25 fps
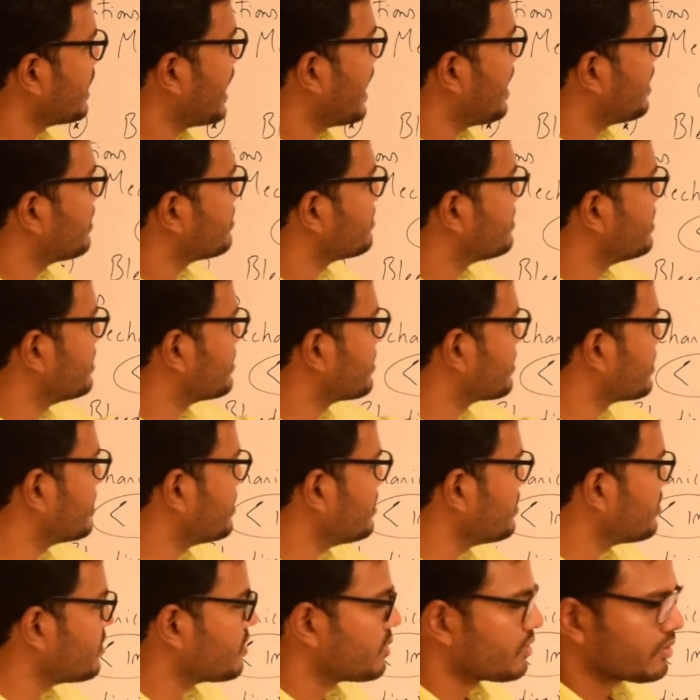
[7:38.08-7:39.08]
as
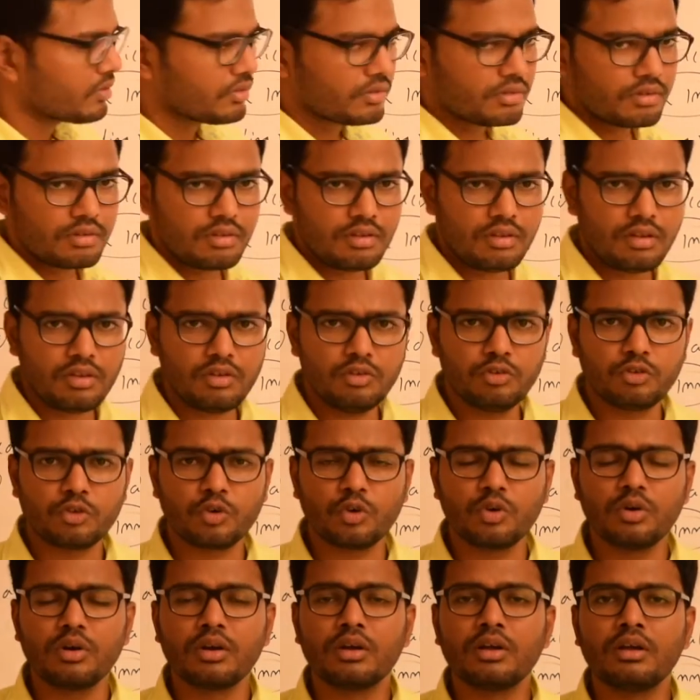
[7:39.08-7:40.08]
discussed
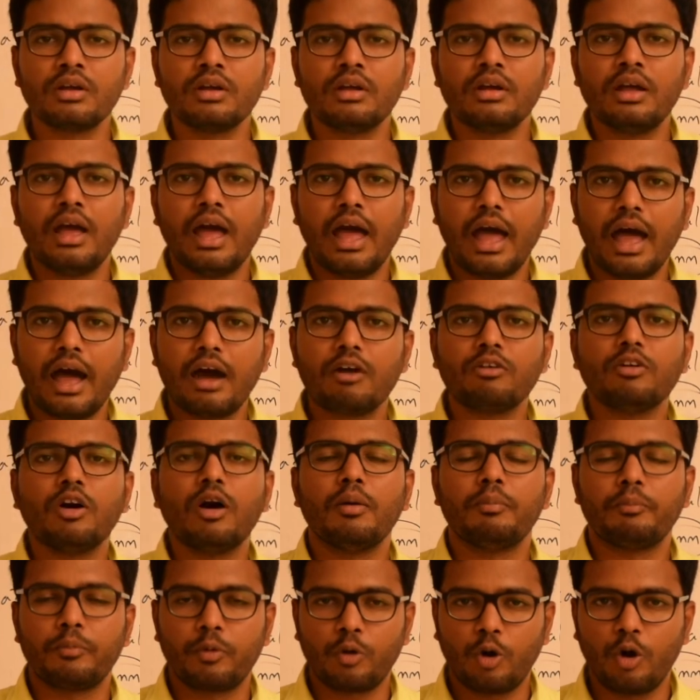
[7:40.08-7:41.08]
should have
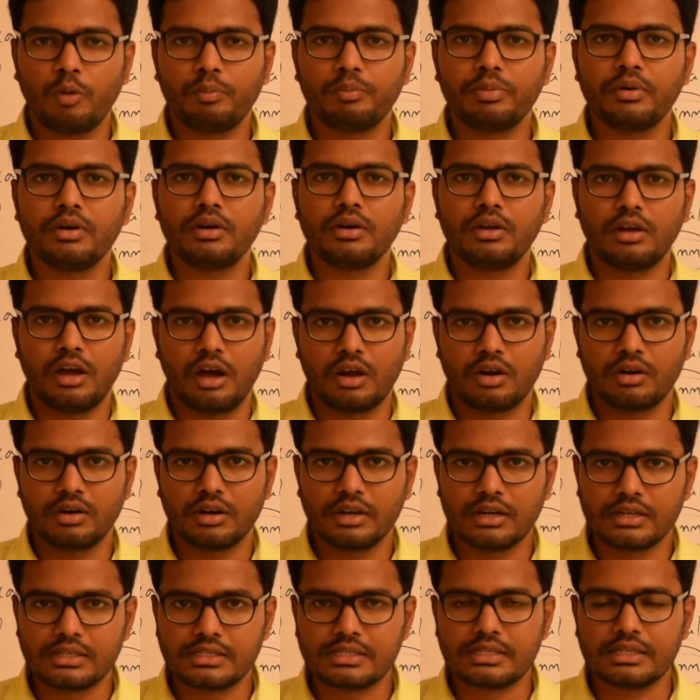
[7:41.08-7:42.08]
a proper
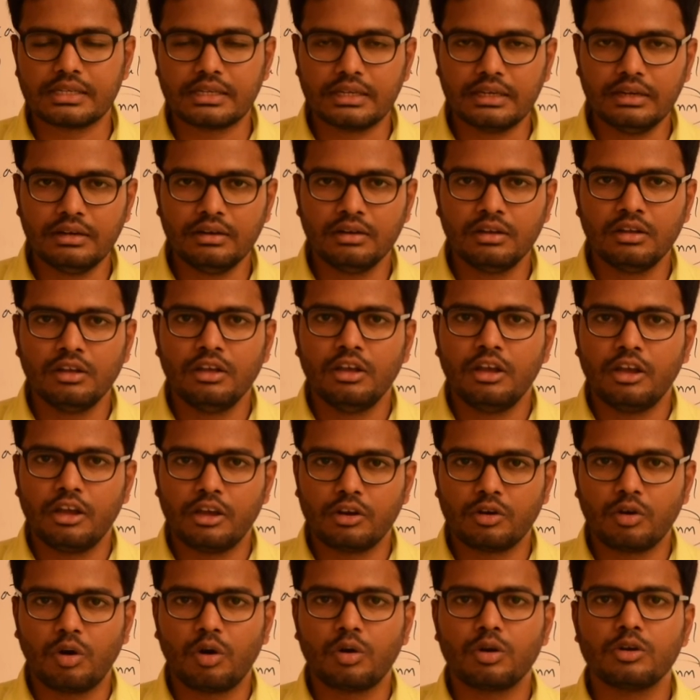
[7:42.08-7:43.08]
coronal seal
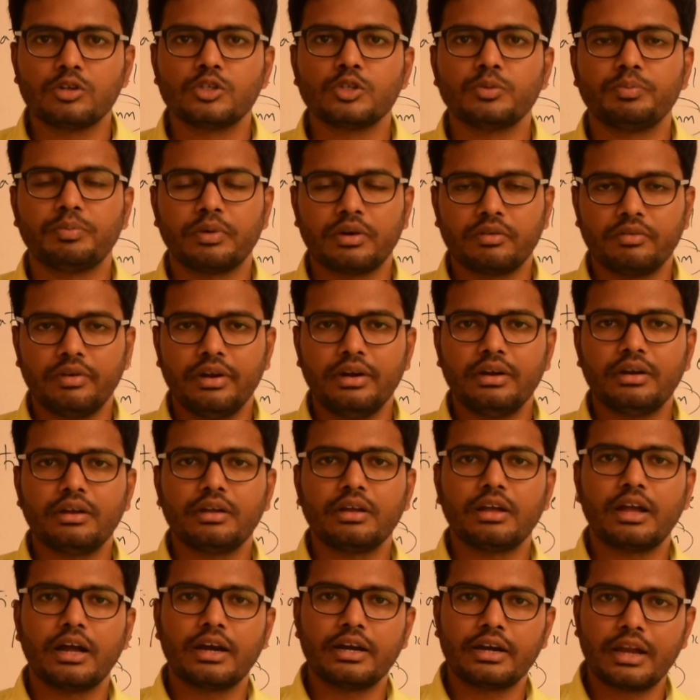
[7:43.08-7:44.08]
in order to prevent
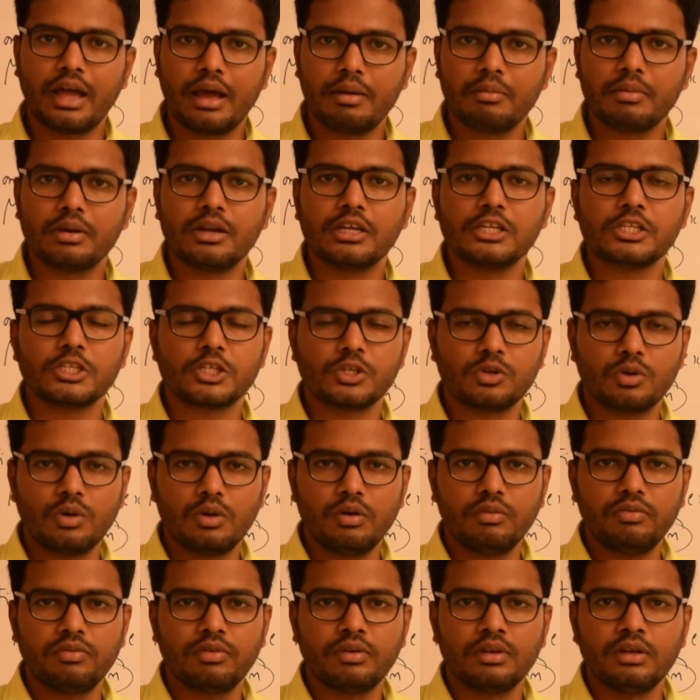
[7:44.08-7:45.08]
contamination
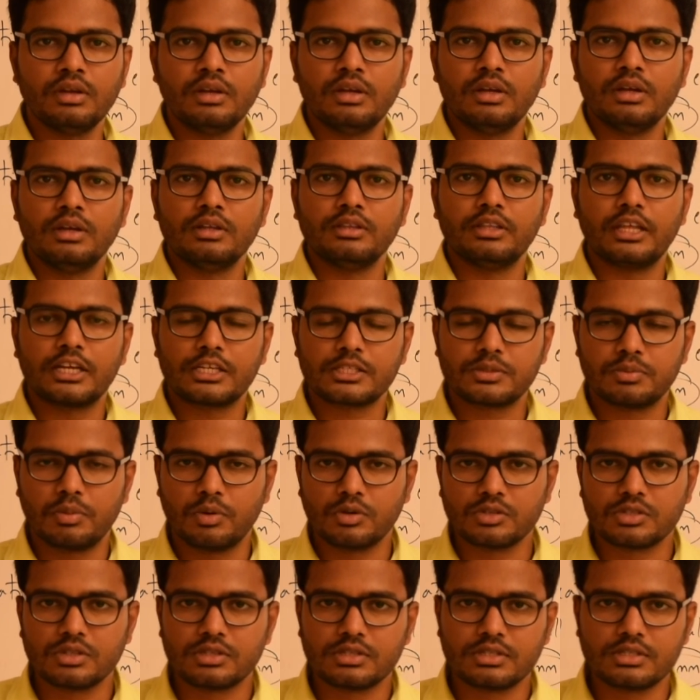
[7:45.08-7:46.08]
of the
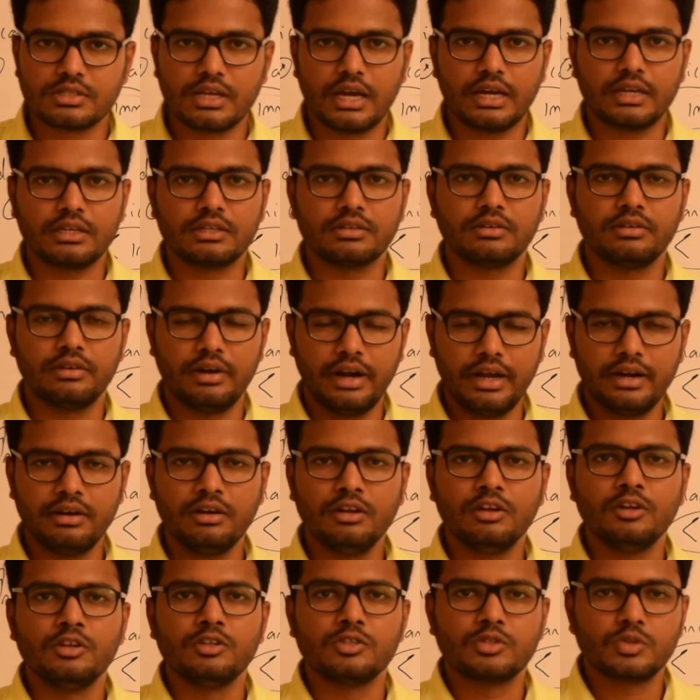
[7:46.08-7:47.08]
exposed site right
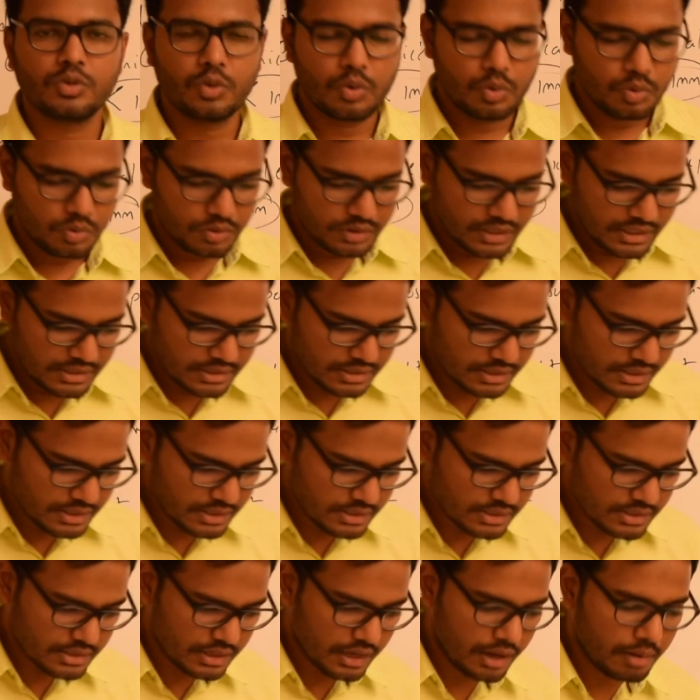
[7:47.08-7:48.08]
so this
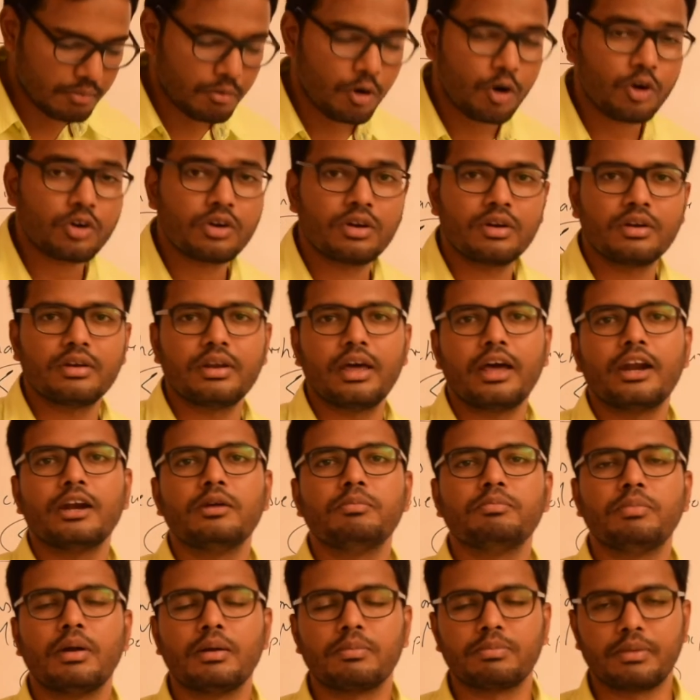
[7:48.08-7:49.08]
is about
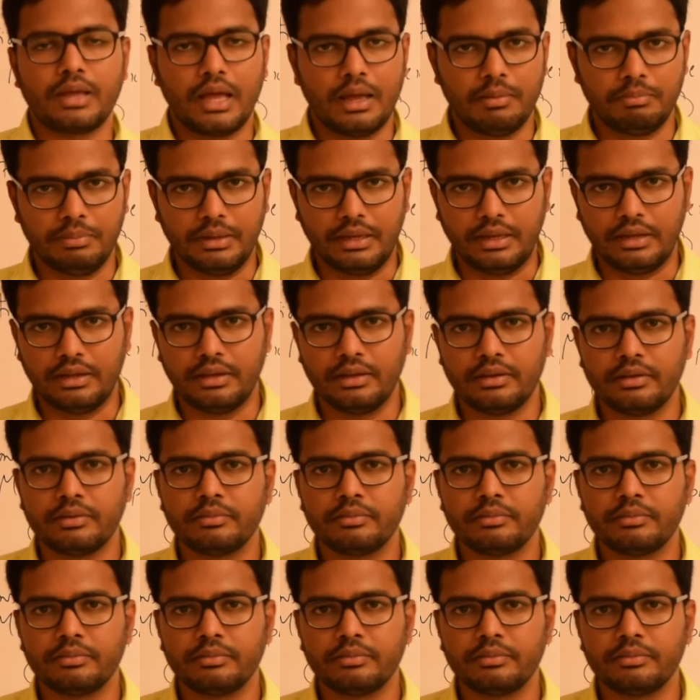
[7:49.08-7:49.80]
direct pulp capping